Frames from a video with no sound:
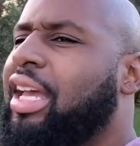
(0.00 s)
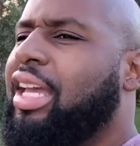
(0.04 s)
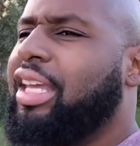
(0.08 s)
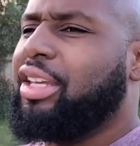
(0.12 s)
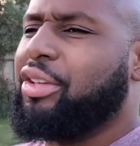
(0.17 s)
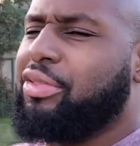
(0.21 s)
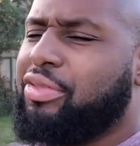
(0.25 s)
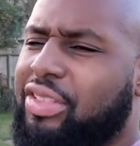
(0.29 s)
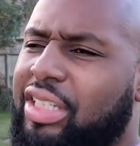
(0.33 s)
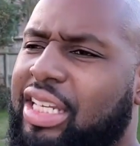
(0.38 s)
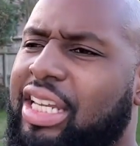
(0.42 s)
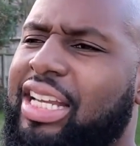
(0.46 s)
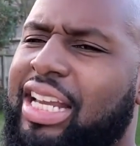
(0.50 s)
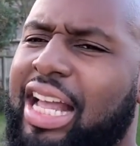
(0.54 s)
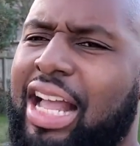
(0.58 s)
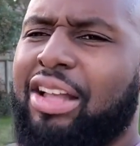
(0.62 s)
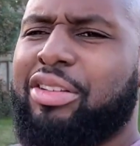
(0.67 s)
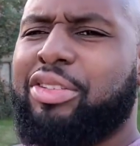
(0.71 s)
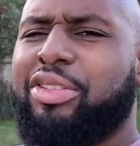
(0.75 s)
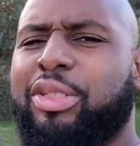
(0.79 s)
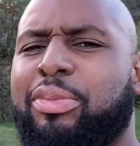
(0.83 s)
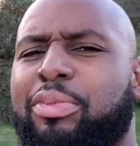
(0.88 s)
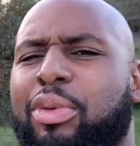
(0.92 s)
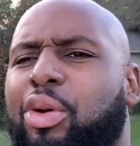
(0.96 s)
You've seen how
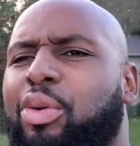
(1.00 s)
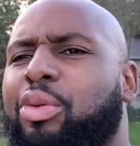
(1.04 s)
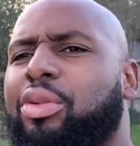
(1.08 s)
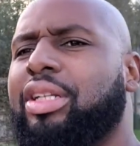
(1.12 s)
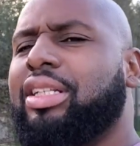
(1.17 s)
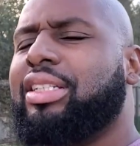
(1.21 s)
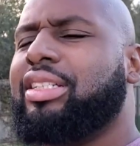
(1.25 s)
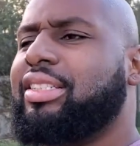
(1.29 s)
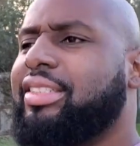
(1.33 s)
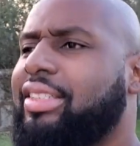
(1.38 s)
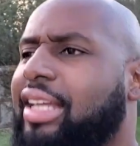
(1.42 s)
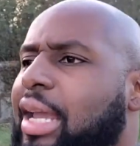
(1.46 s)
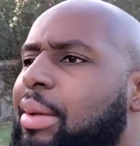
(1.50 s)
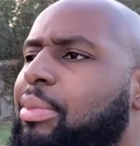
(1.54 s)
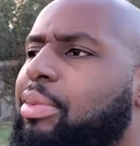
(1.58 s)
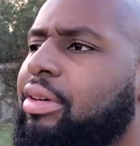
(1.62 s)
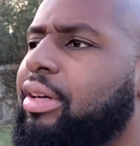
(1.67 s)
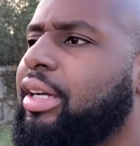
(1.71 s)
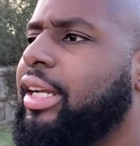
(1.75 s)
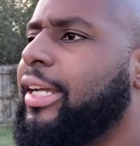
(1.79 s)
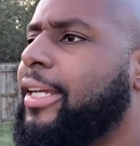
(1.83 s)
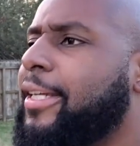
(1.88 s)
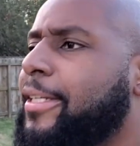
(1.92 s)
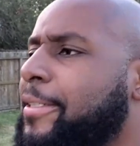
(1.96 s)
smooth and
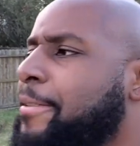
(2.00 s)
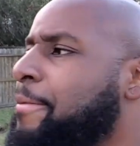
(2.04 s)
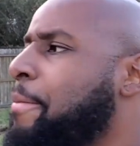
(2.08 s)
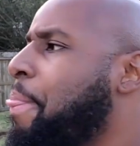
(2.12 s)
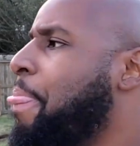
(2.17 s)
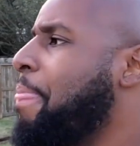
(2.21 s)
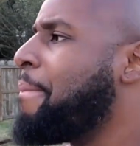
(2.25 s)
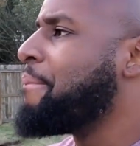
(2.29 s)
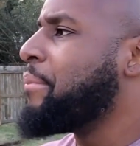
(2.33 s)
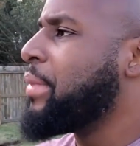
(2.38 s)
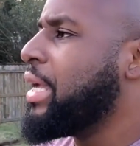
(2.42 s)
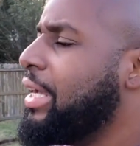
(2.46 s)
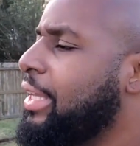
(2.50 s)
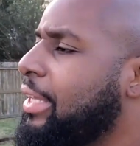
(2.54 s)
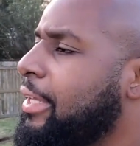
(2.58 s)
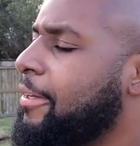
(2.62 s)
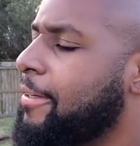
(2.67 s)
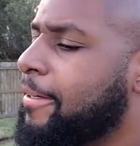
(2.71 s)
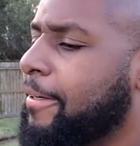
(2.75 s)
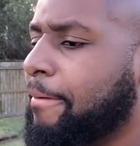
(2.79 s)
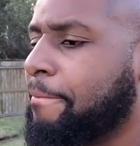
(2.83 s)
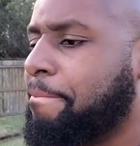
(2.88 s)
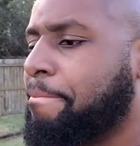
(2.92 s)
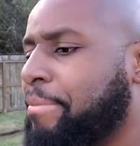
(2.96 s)
stable it is. And you
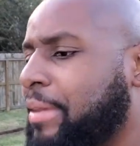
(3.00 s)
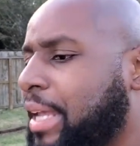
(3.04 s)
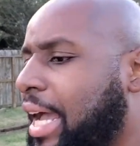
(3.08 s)
look,